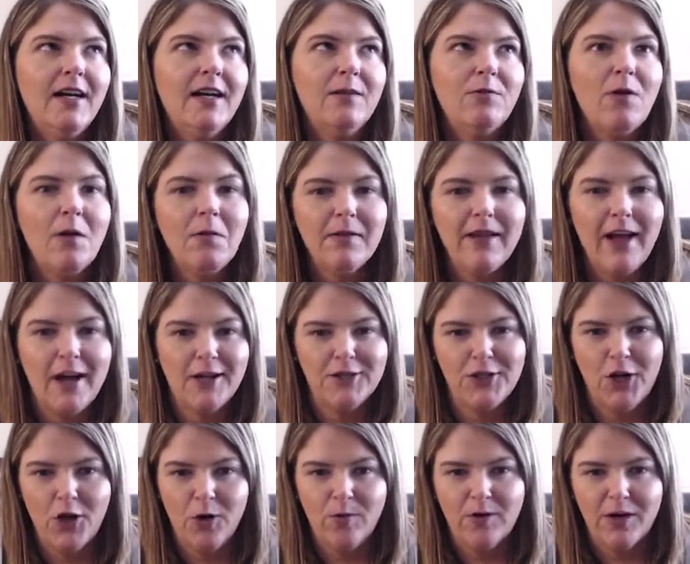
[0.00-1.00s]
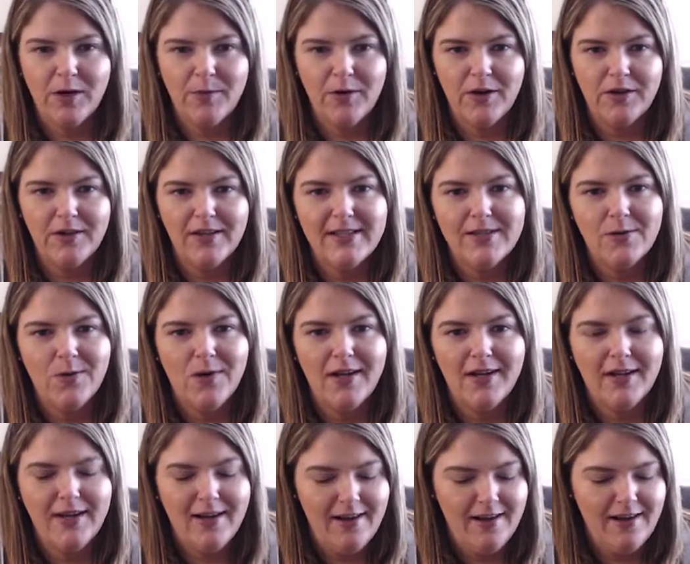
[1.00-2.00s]
October to burn this
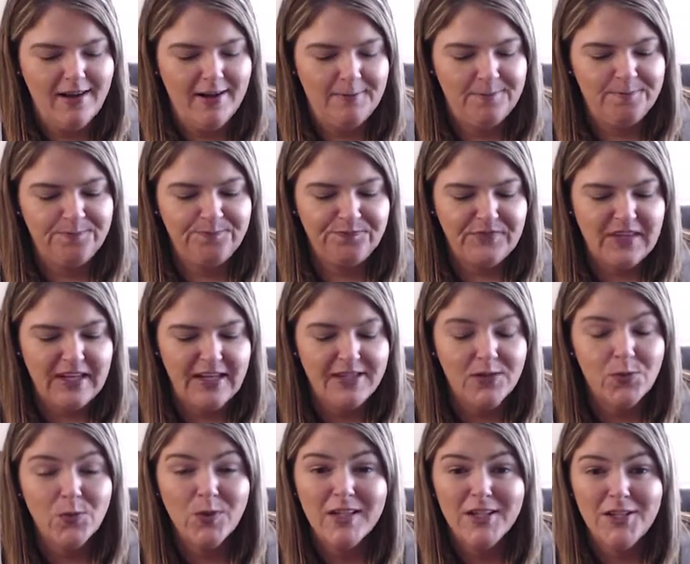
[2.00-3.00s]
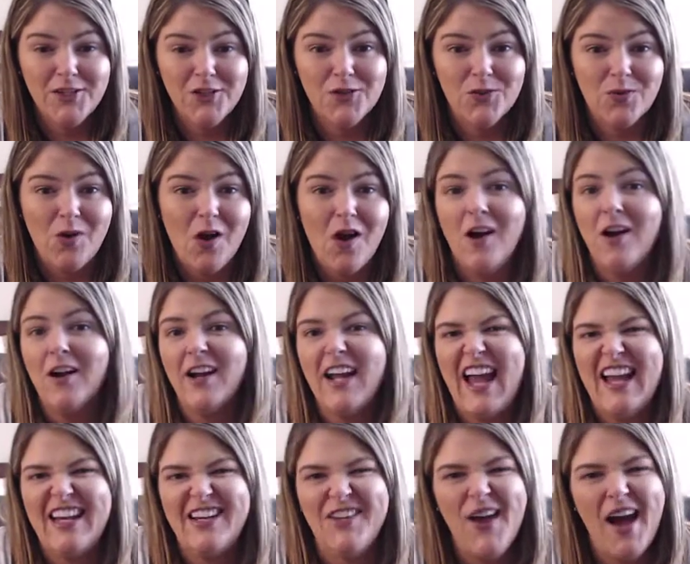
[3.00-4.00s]
one. It's really strong,
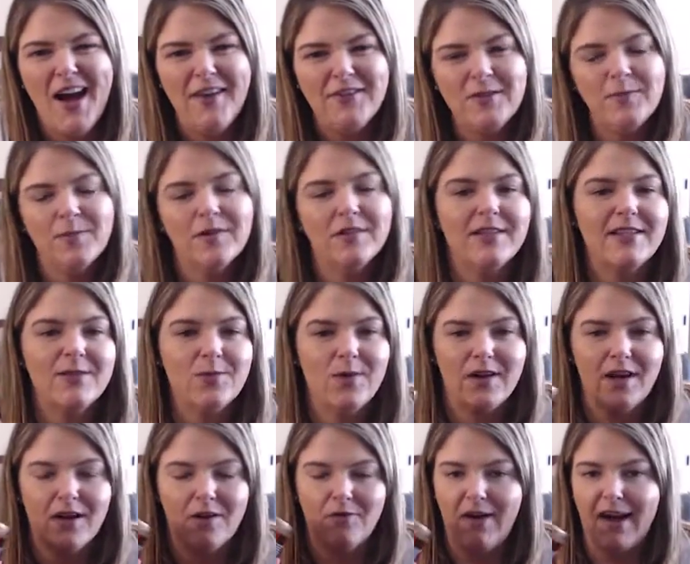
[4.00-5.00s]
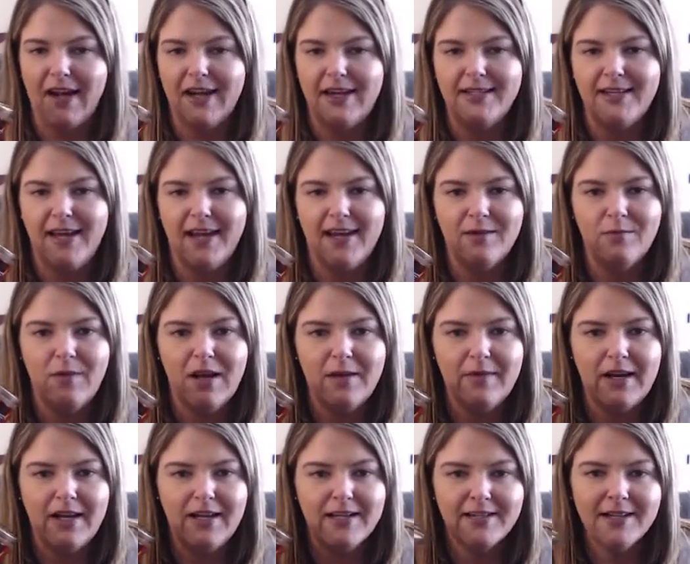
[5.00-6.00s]
and you have to burn this one on a rainy day in my
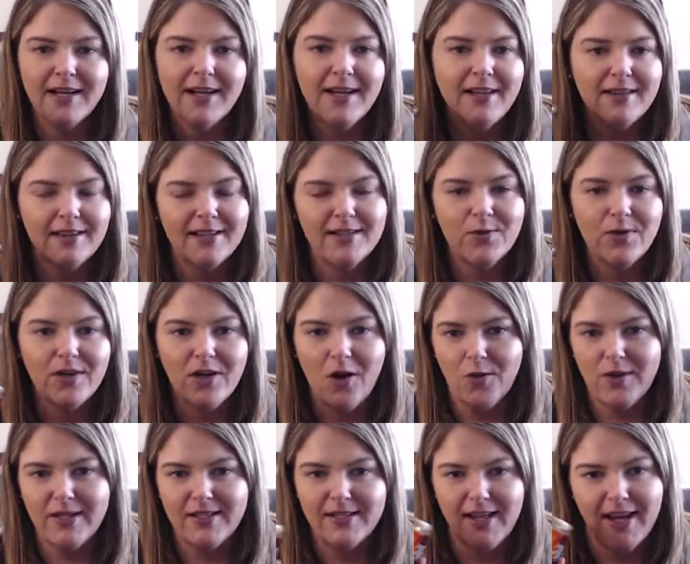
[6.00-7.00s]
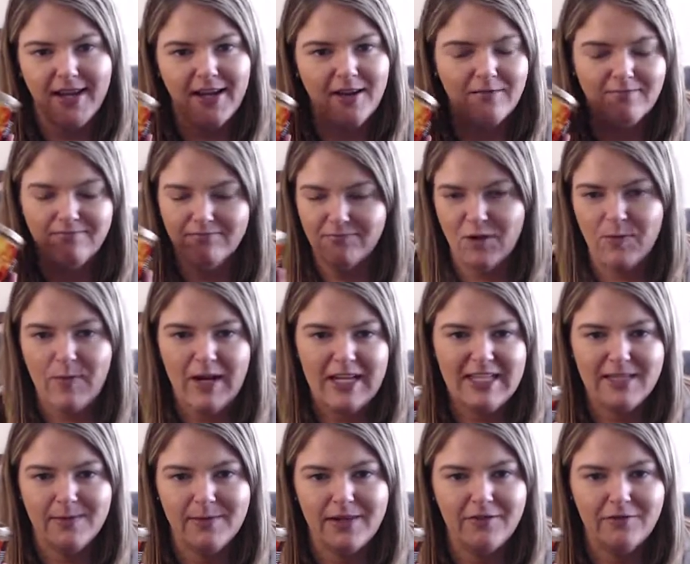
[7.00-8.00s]
mind. This one always like
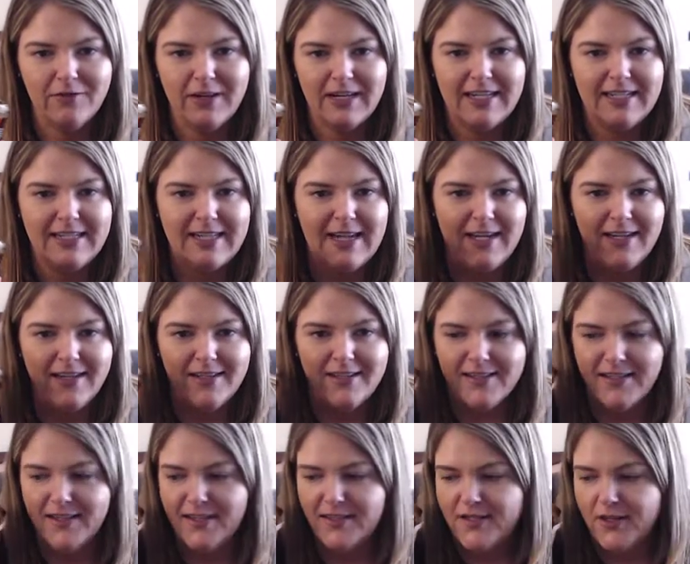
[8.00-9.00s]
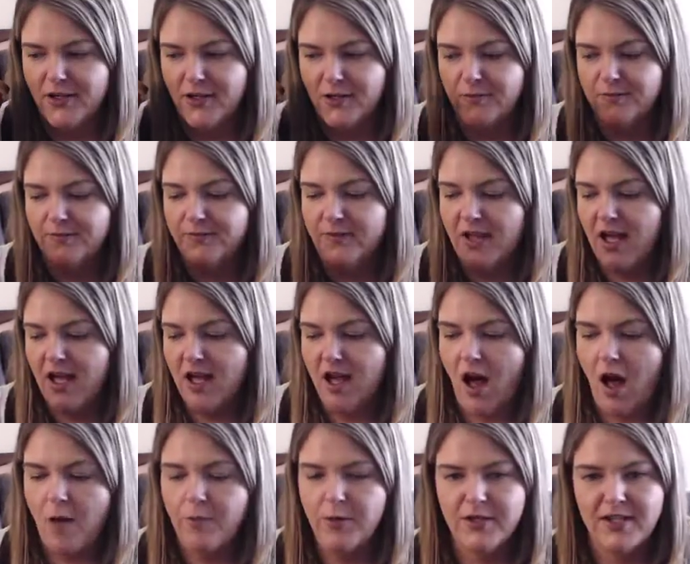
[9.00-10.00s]
reminds me of rainy days. So
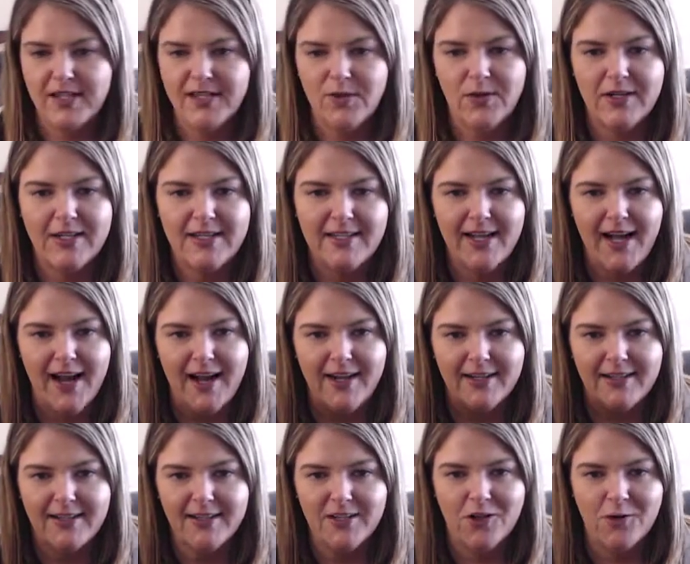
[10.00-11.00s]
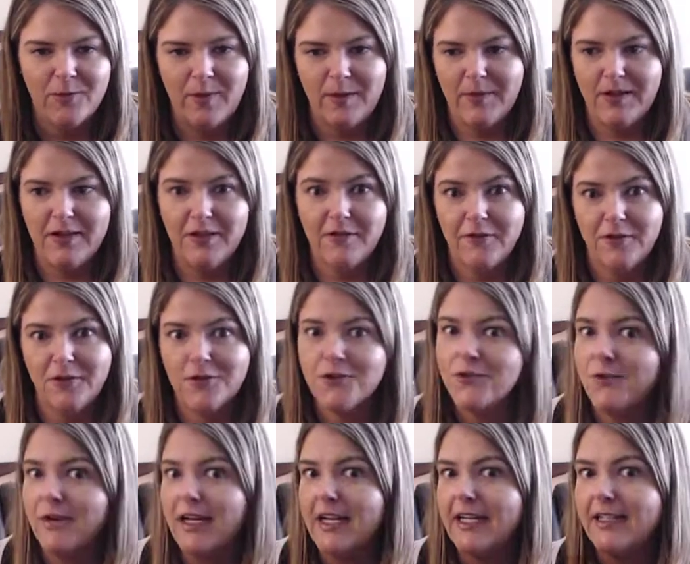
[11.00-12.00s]
I'll put this one aside until maybe the first
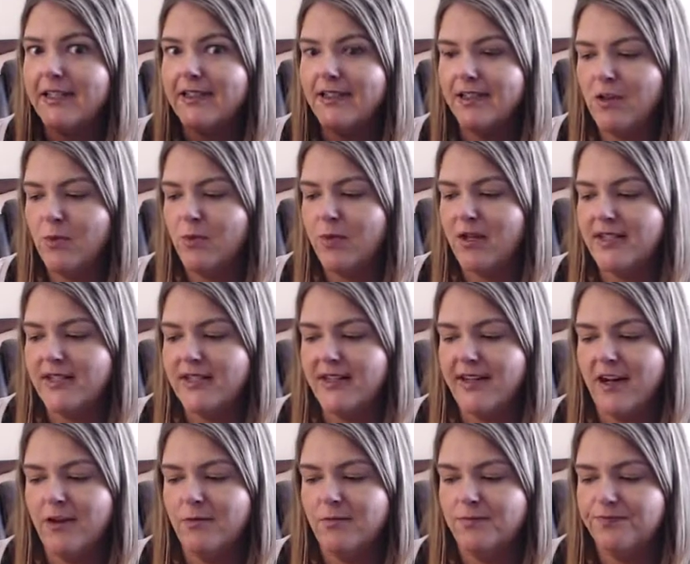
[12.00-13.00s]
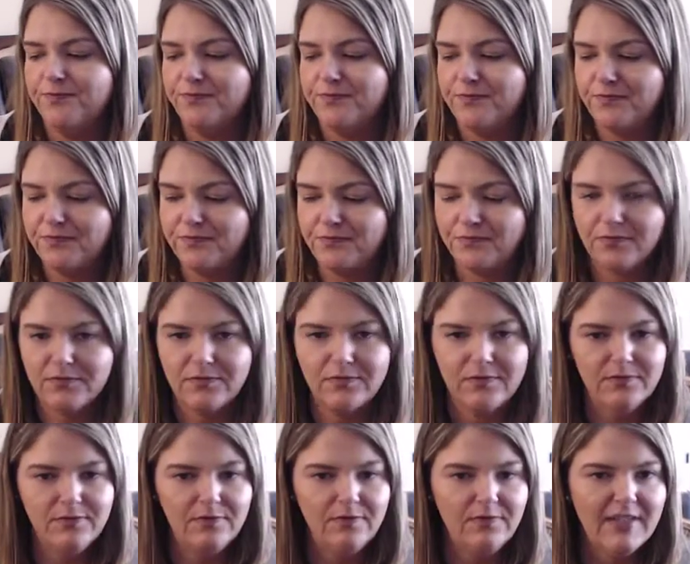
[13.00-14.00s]
rain, and then I'll bust it
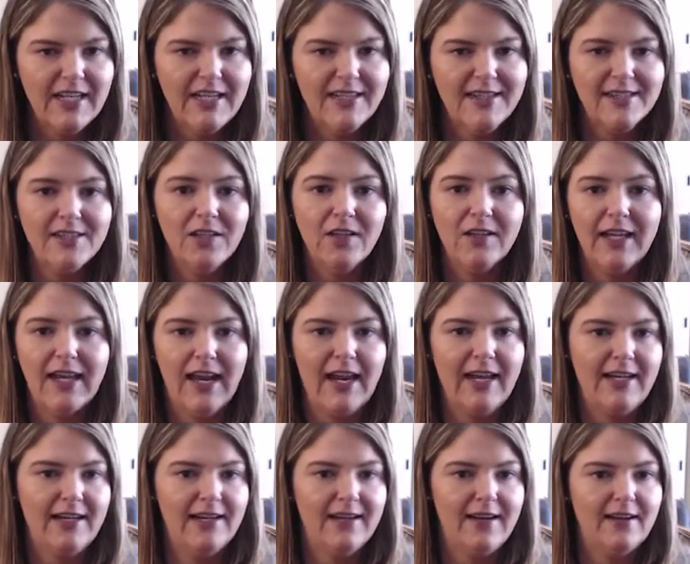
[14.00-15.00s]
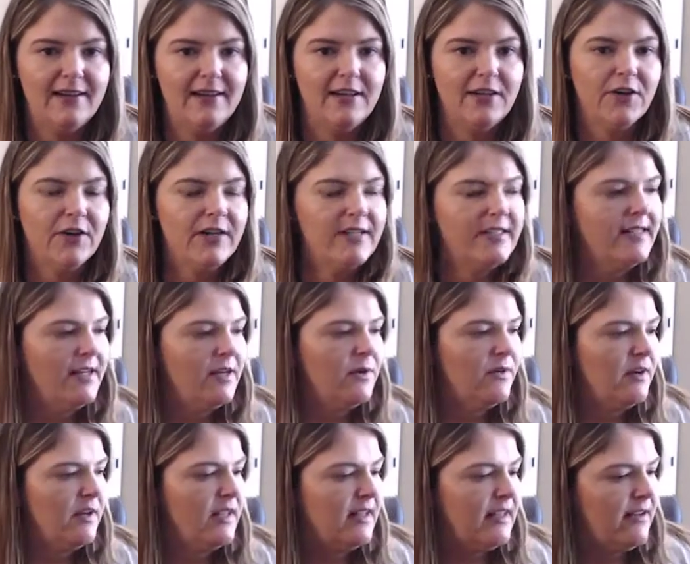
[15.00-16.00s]
out. It's still like 80 and 90 degrees here
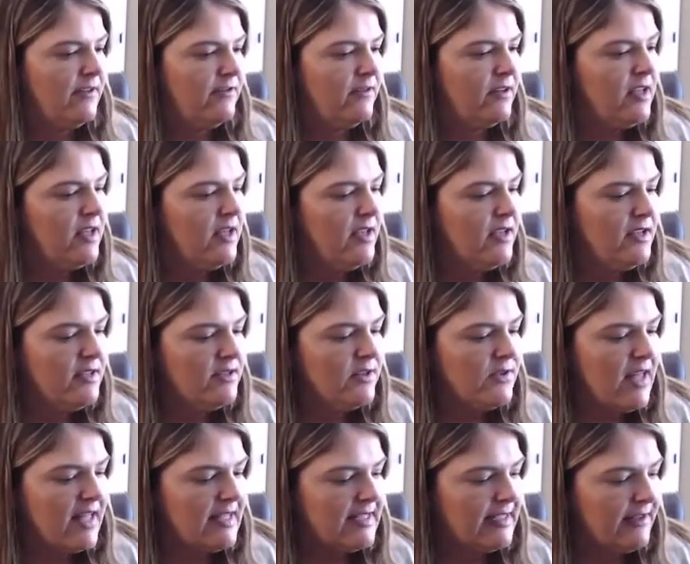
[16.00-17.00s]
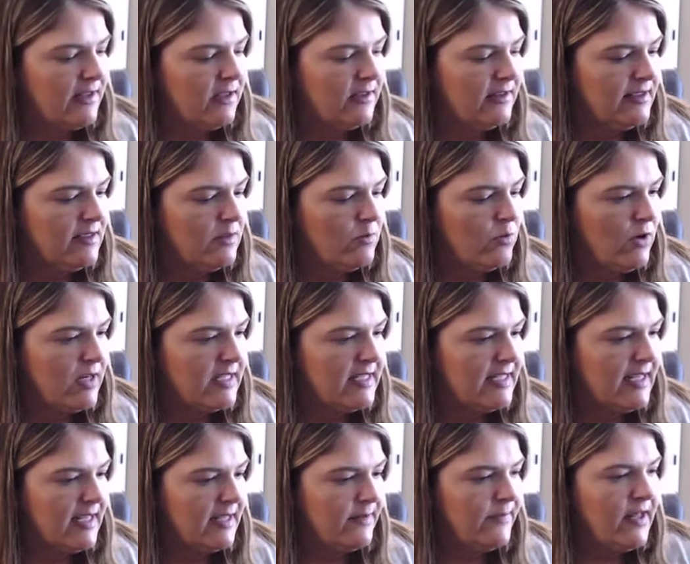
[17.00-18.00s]
where I live, so that's a little
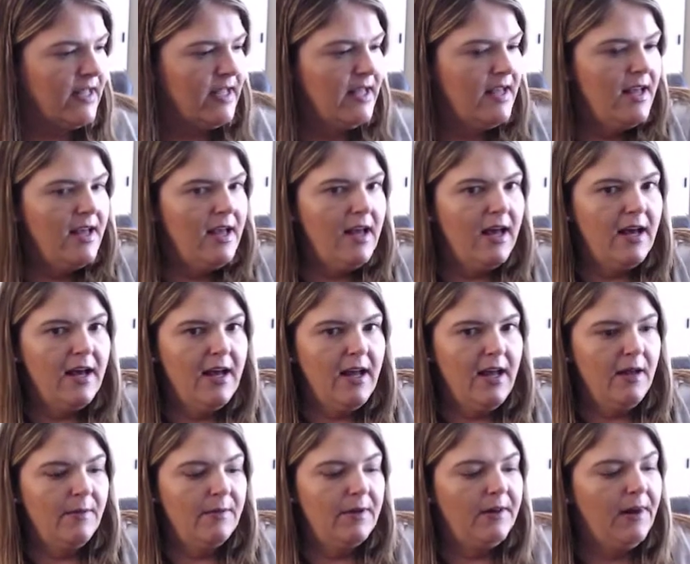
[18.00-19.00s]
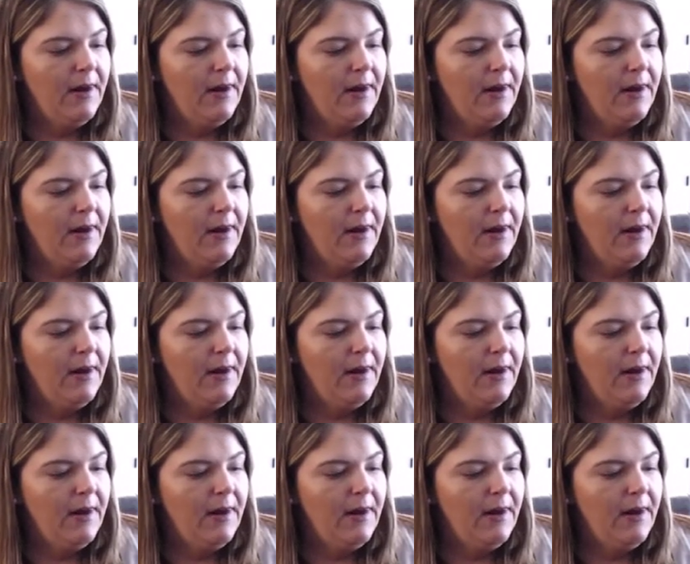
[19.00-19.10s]
disappointing. The